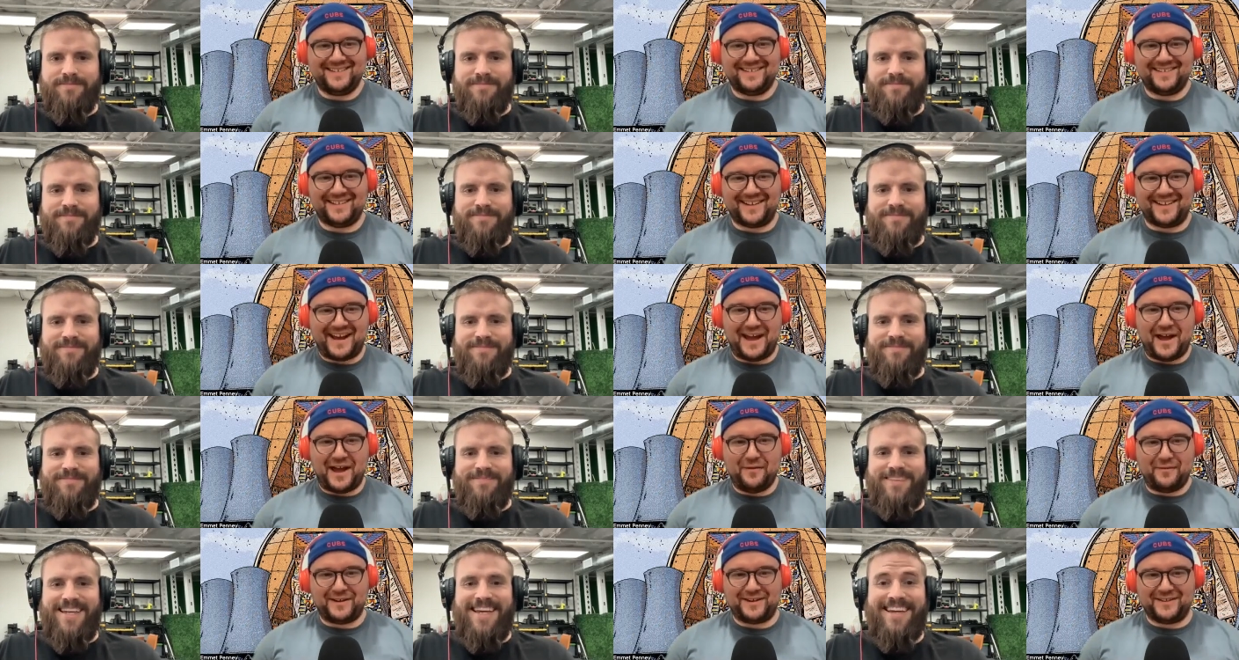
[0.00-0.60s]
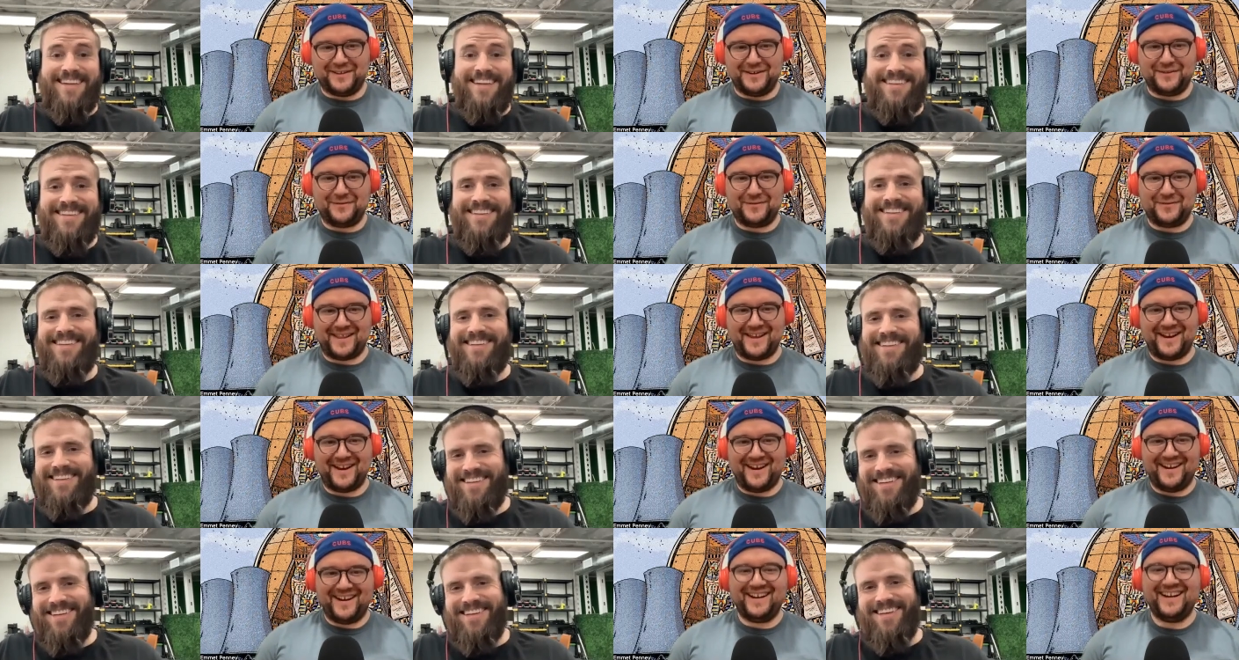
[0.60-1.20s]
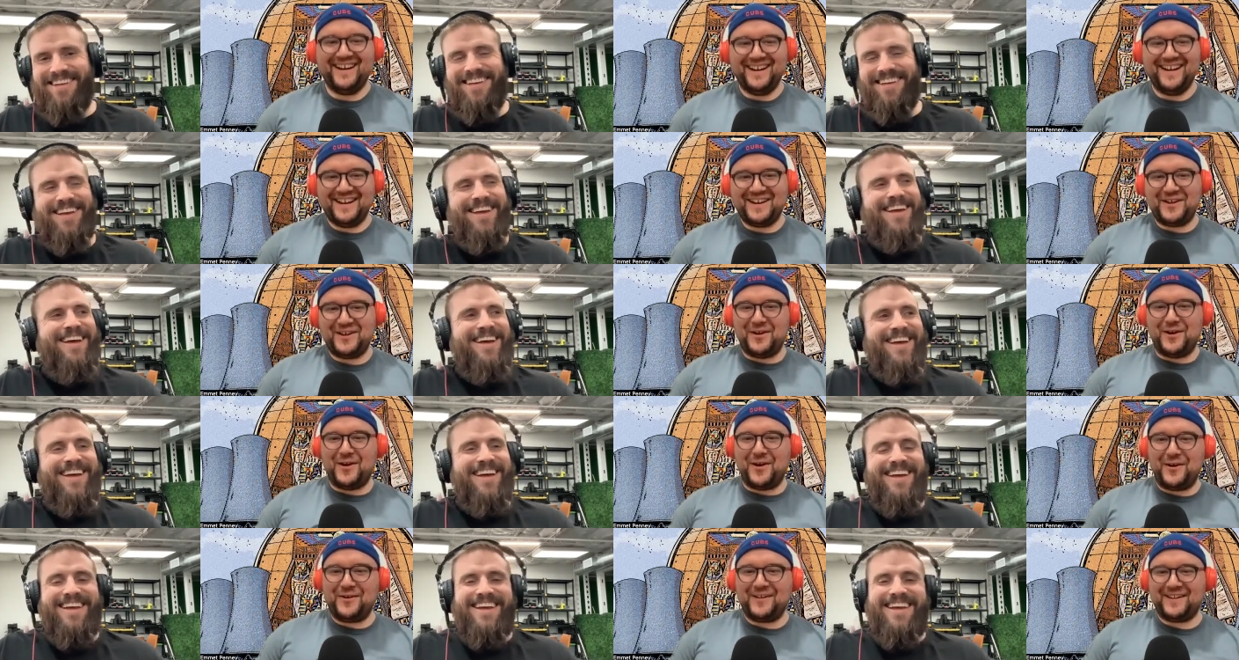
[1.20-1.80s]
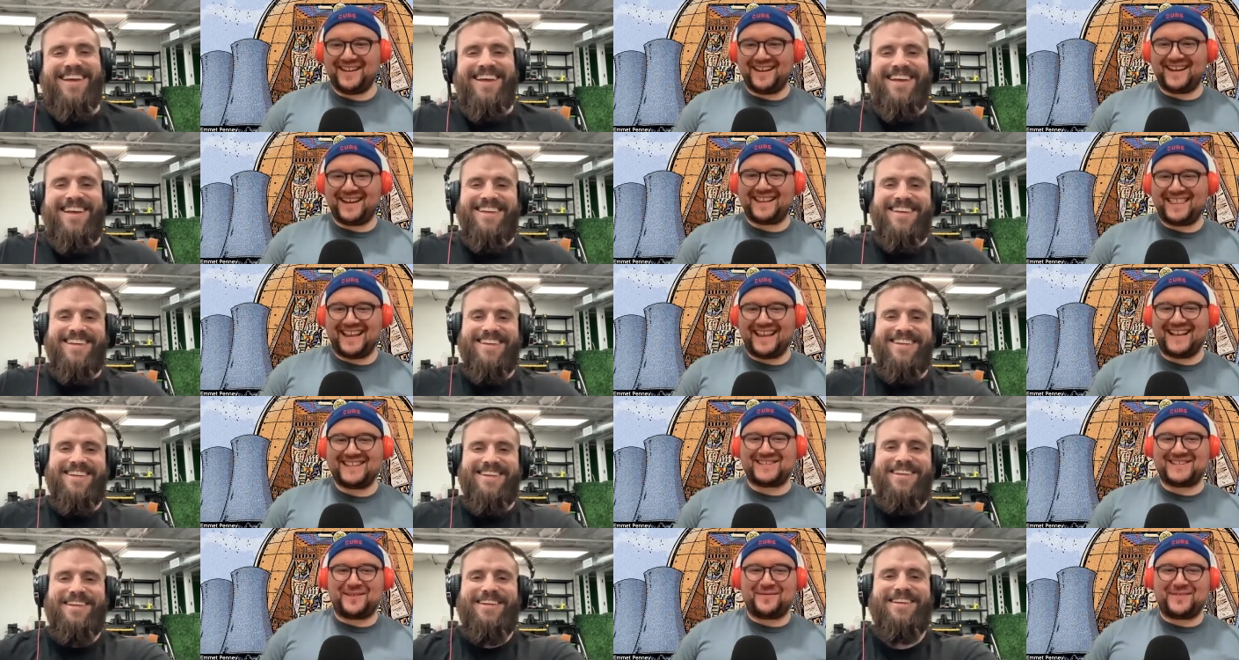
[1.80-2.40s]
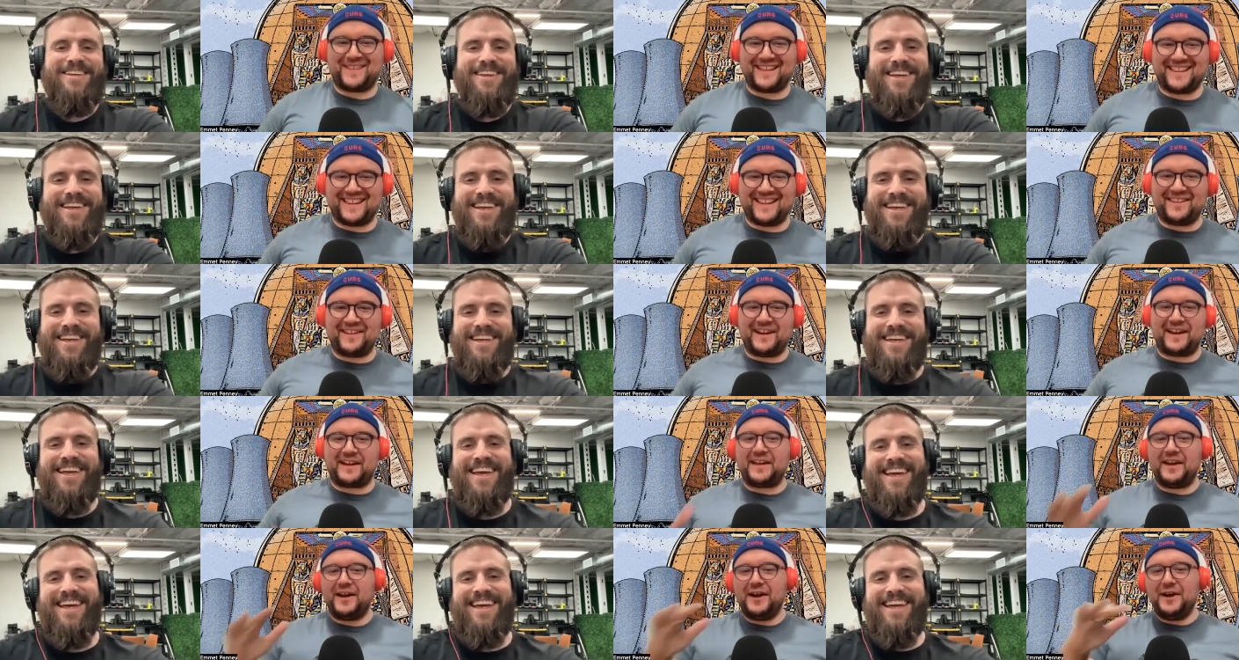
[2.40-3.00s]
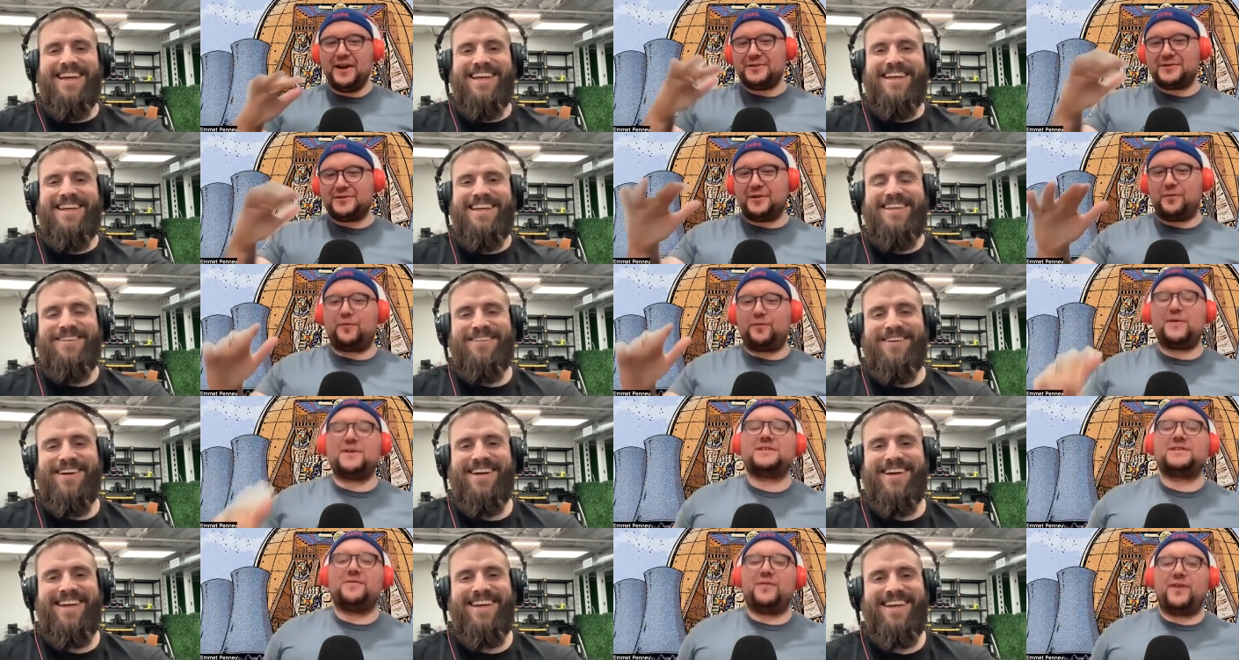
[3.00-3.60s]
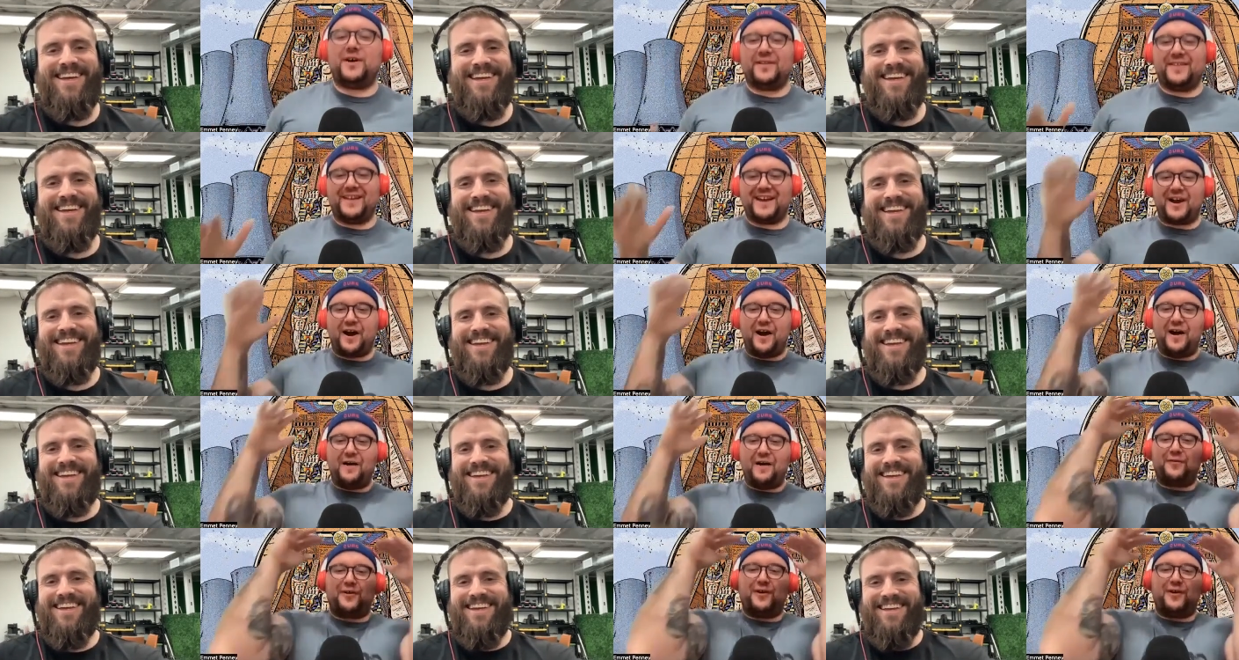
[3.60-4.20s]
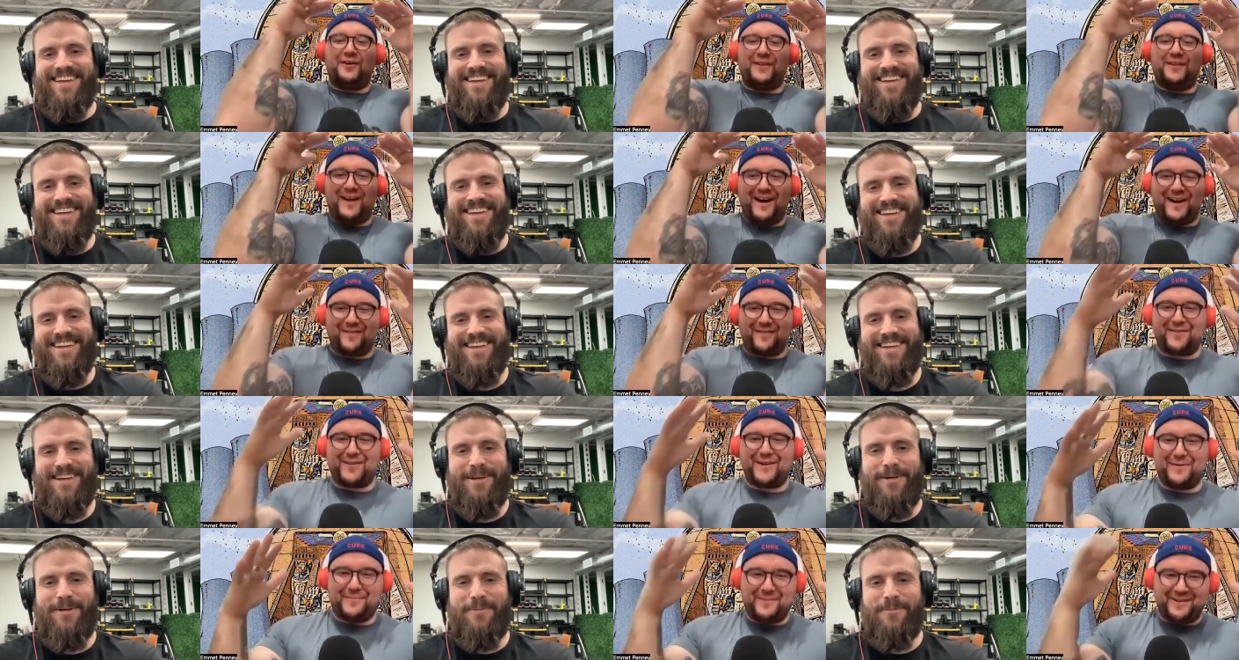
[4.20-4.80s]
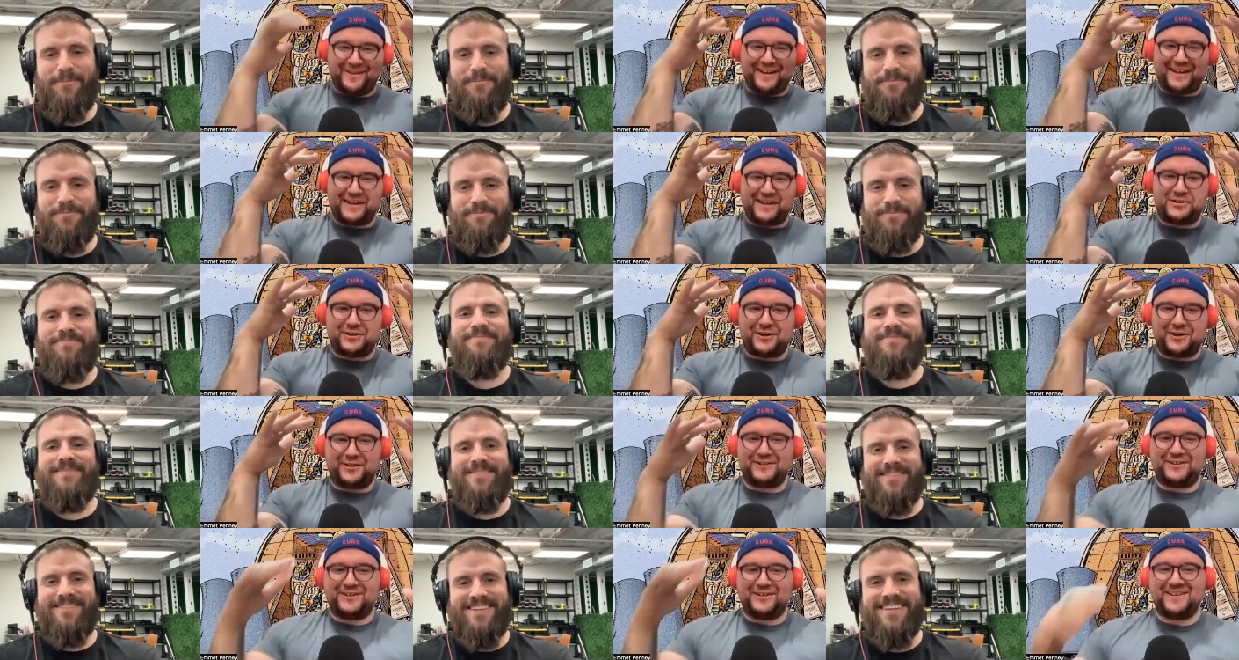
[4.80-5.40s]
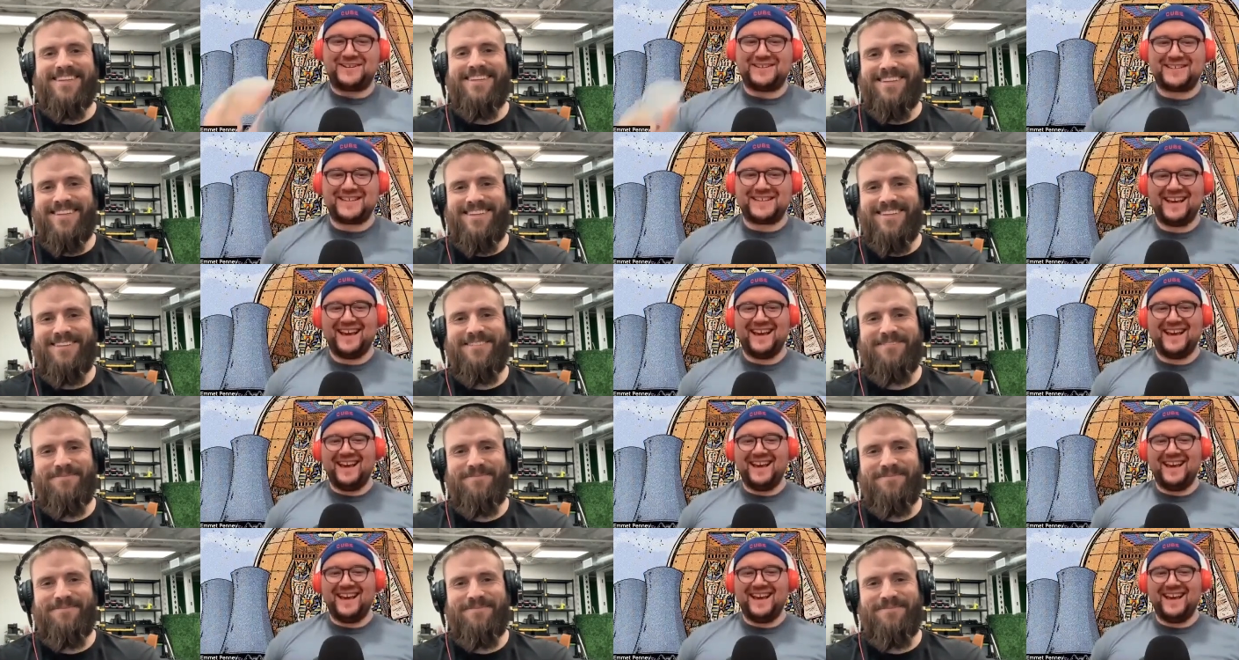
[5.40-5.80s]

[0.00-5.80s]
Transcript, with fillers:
Speaker 1: Like having lived there, you know, like that's something that like to, first of all they cover a lot of them in like shelters,